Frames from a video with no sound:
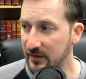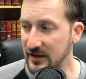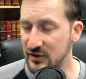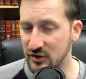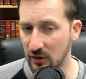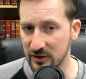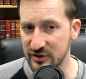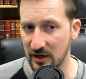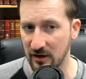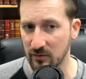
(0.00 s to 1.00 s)
The
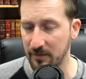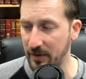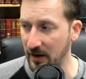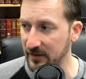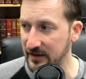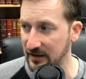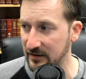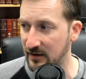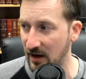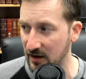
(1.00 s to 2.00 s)
Georgia
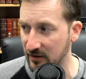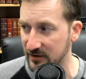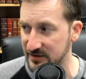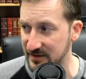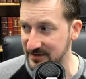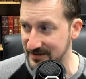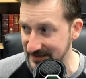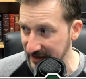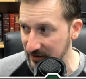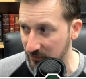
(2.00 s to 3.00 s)
Republican Congress, the
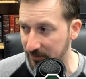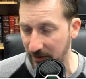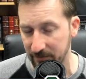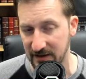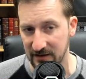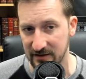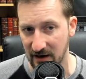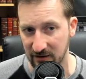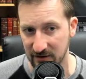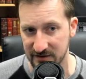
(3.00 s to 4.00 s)
state Republican
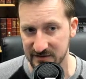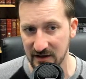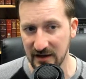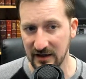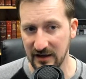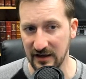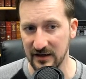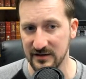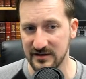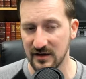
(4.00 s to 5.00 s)
Congress,
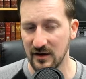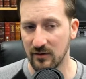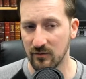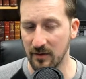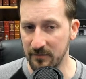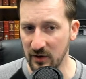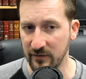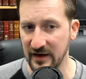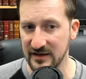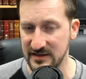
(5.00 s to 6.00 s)
is
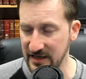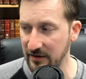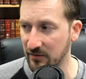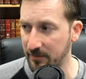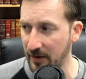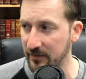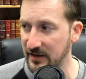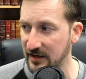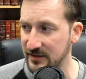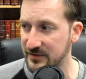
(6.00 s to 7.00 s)
removing state
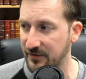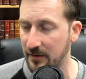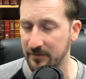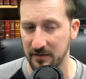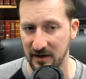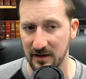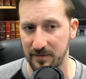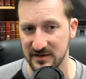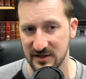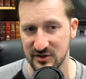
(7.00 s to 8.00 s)
Republicans from committee
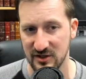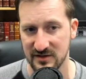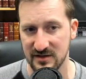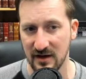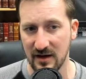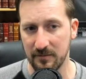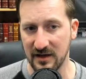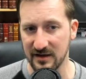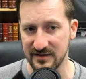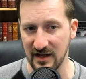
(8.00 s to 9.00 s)
positions
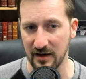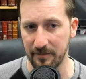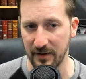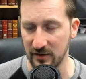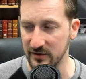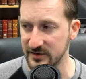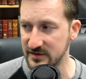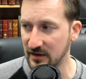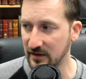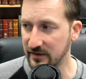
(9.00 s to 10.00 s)
because they
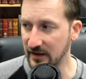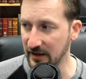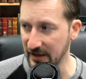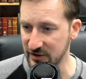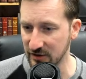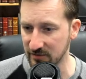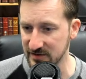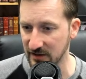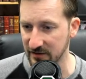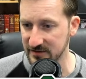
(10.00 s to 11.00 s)
opposed the election
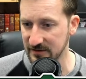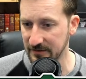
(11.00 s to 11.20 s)
results.